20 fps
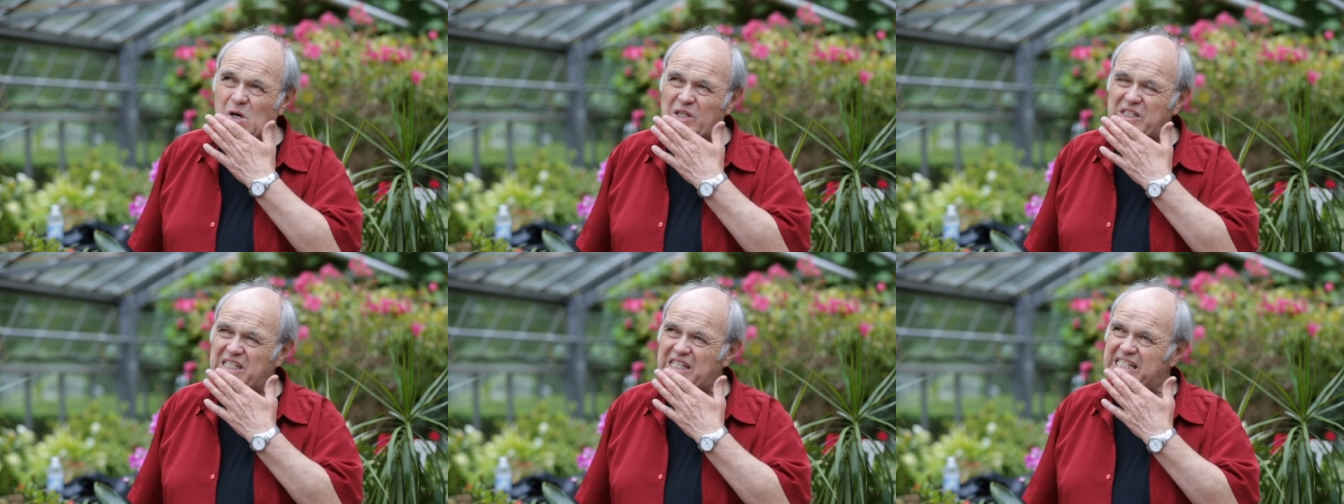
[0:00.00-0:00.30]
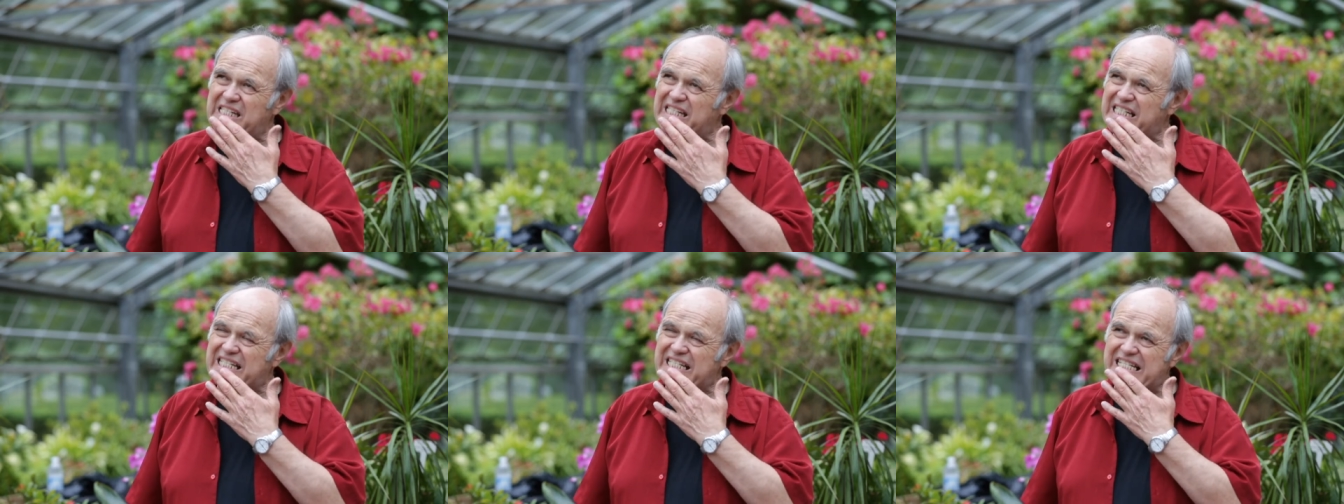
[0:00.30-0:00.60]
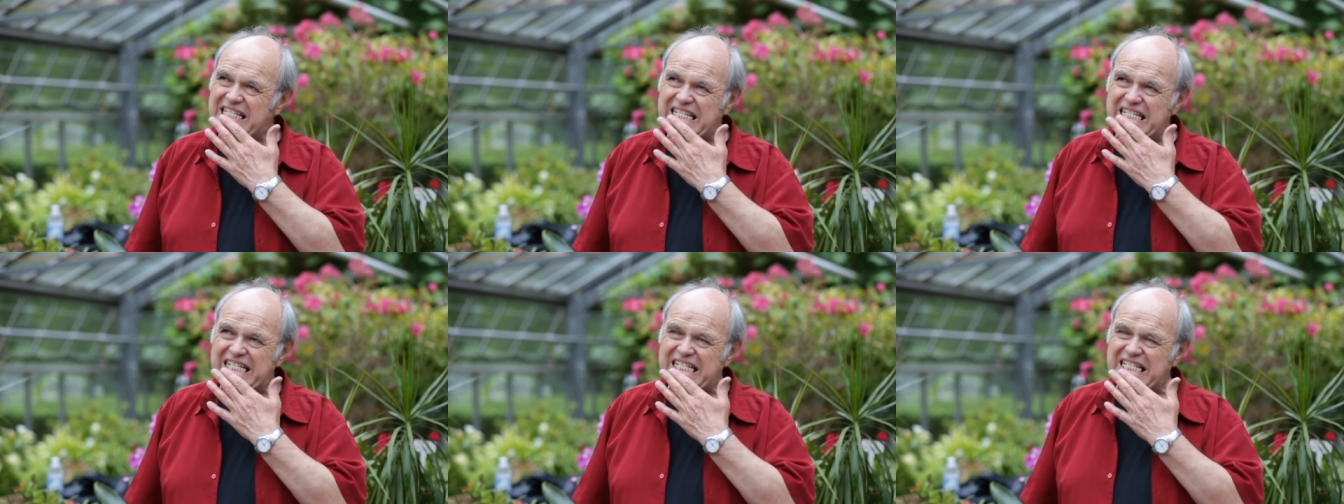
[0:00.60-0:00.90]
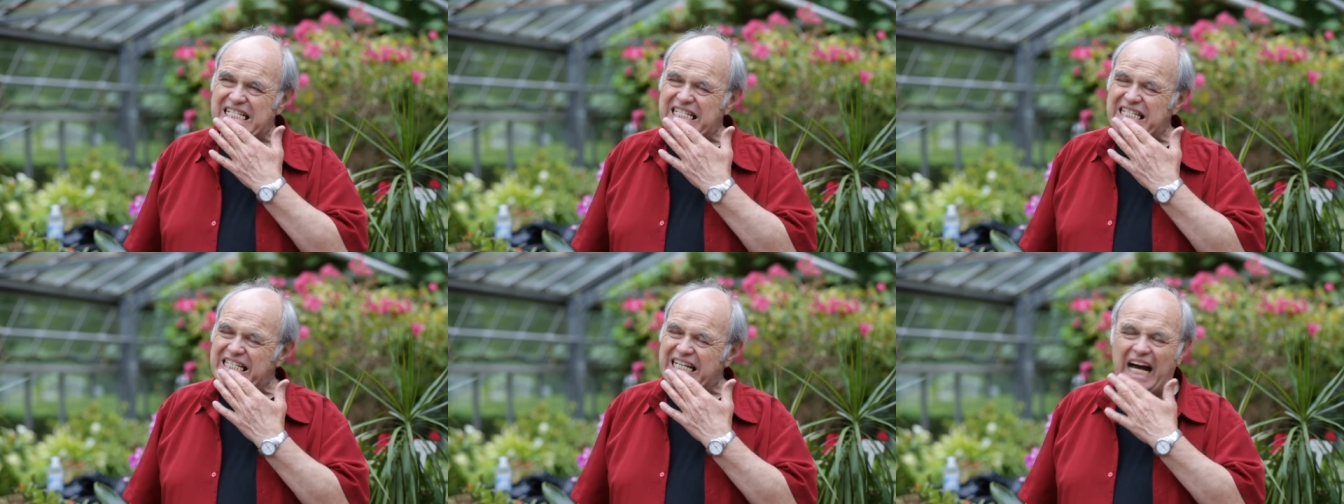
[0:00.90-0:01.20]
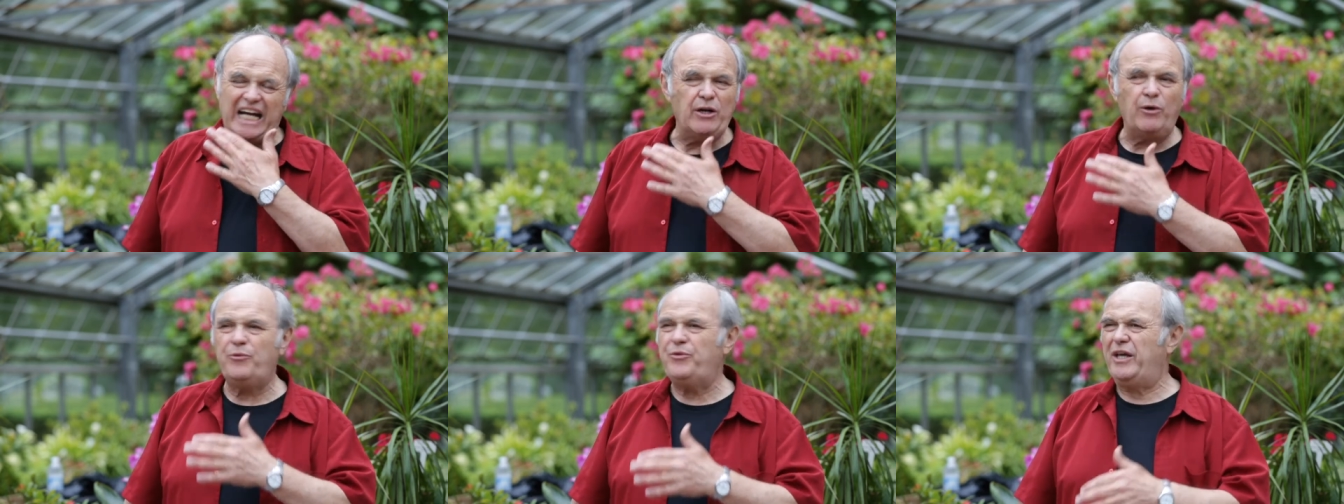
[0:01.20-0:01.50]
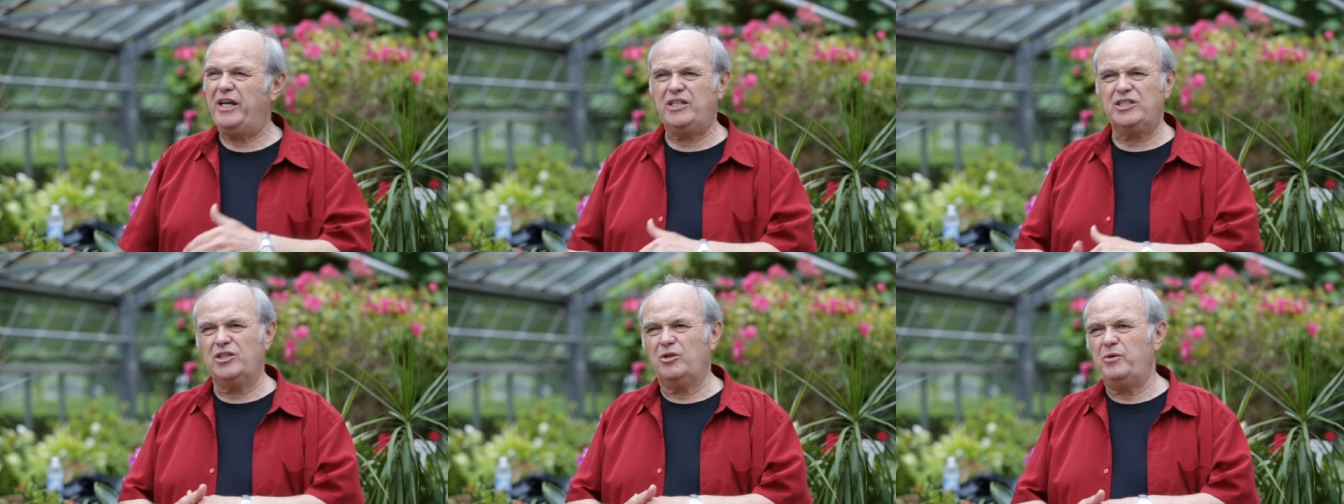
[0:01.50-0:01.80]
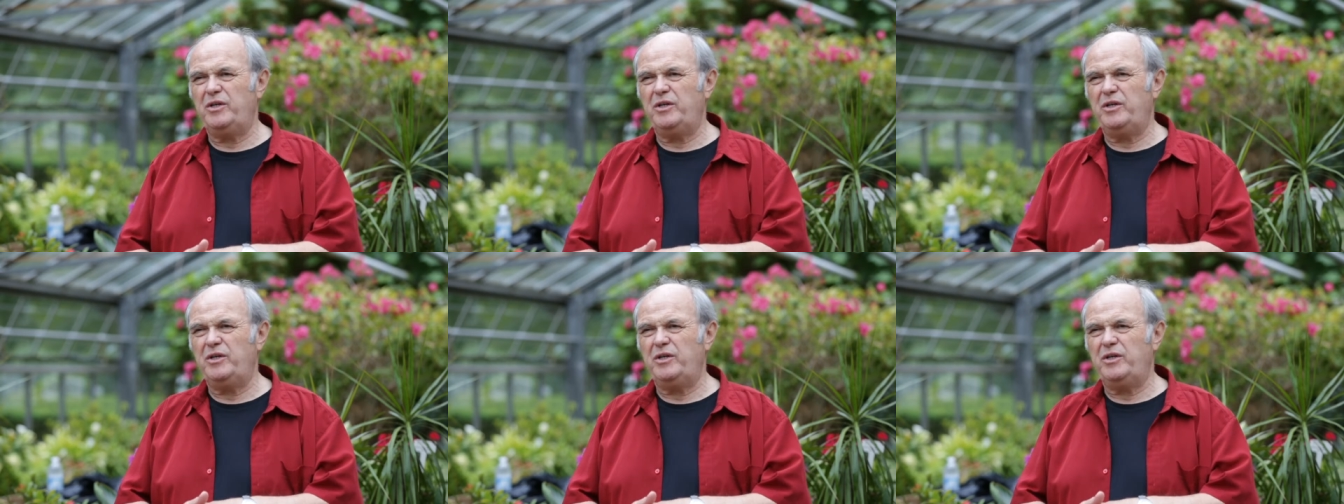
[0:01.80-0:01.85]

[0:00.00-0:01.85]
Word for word: He said, uh, I don't think so.